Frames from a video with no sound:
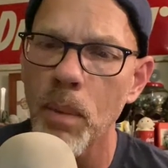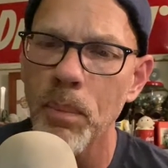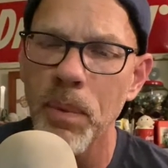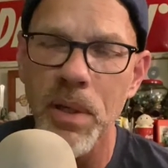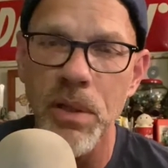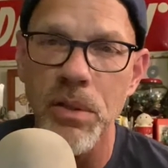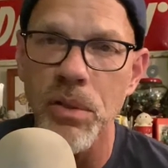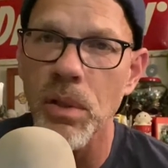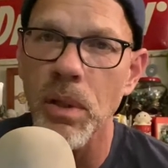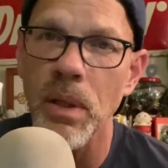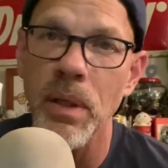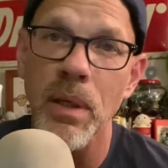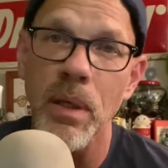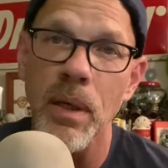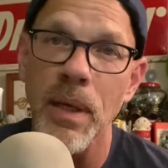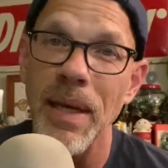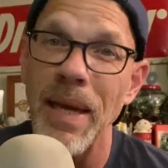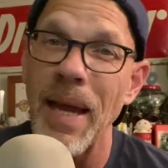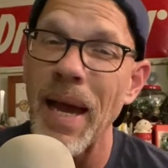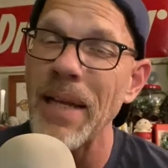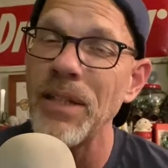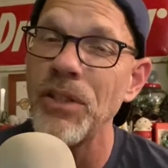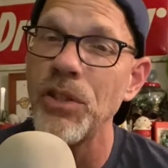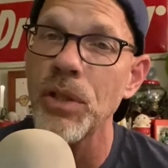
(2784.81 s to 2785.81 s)
Because look,
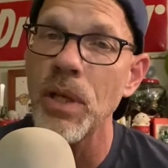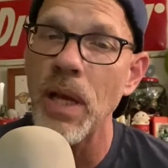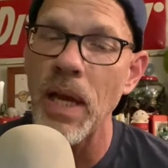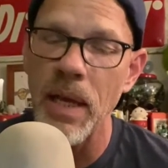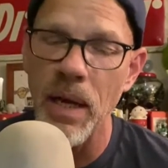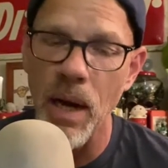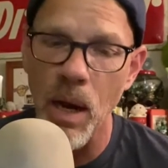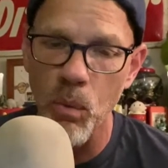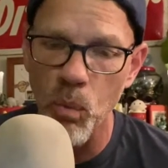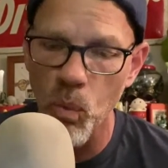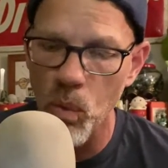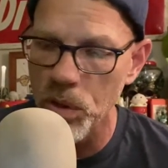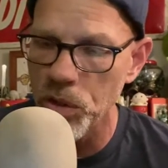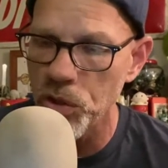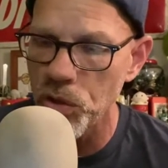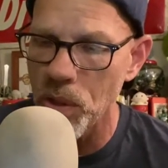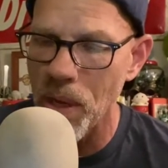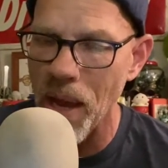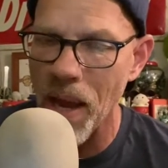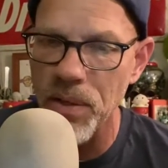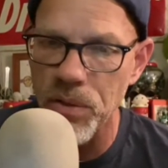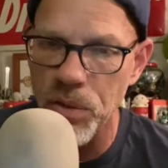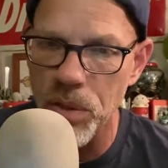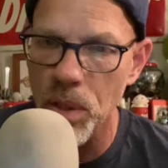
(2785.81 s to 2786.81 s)
I just, and I want you
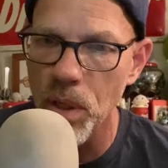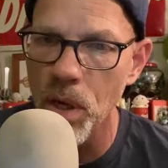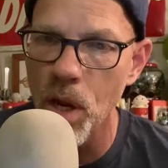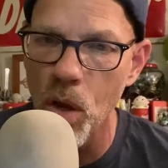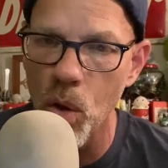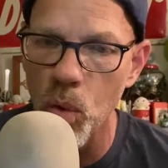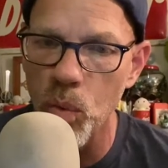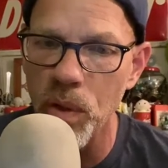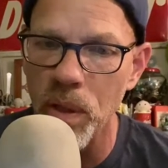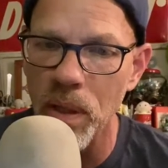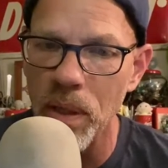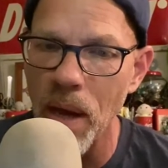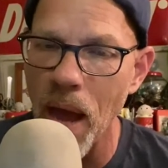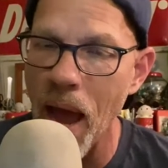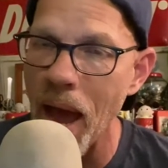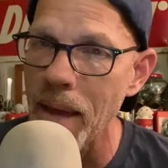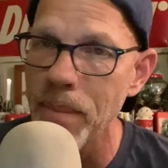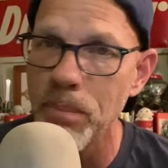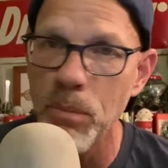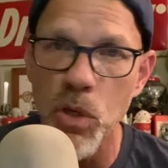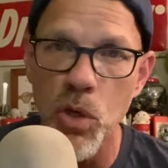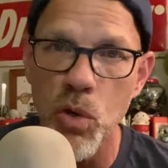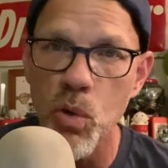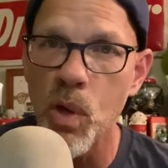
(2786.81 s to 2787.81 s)
guys to know that
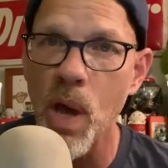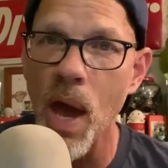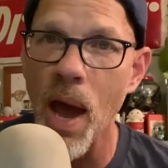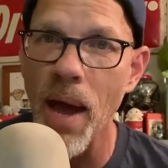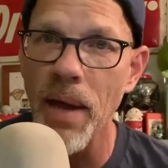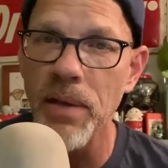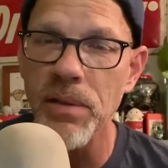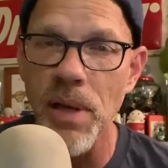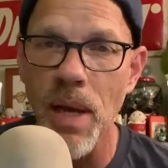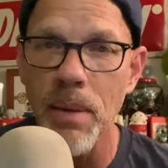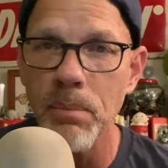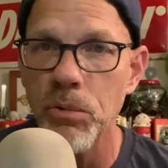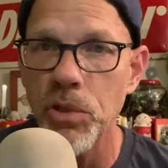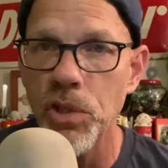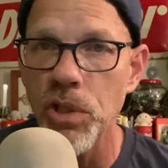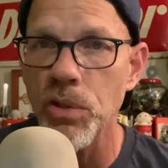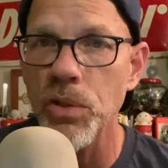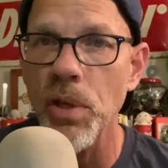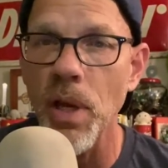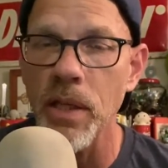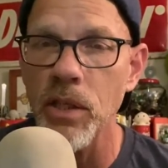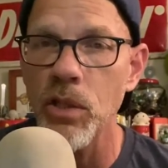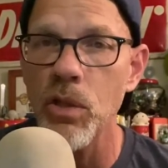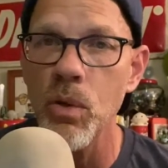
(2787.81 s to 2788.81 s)
I'm you guys. I'm just
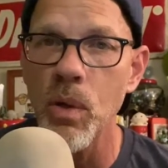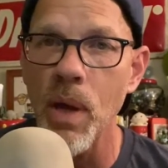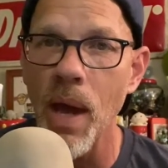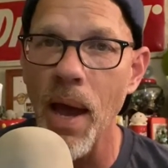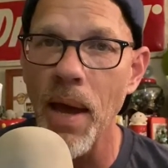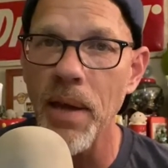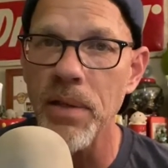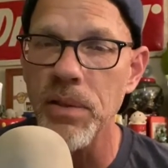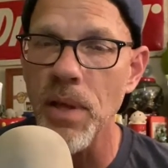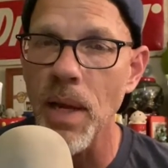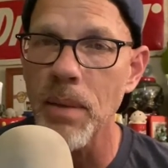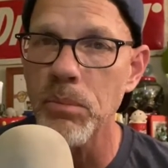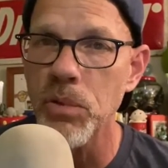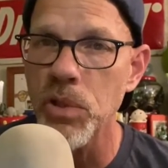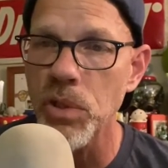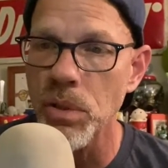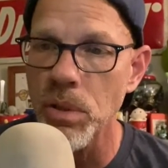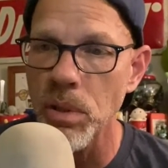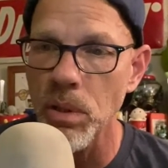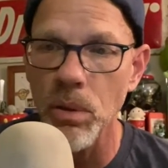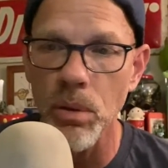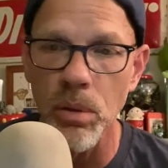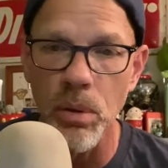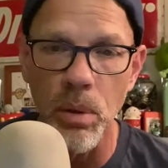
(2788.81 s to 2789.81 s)
like you guys. I'm
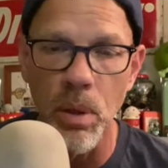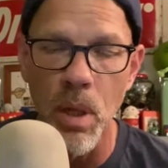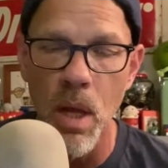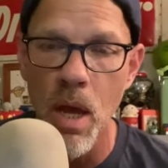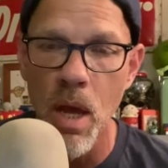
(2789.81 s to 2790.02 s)
still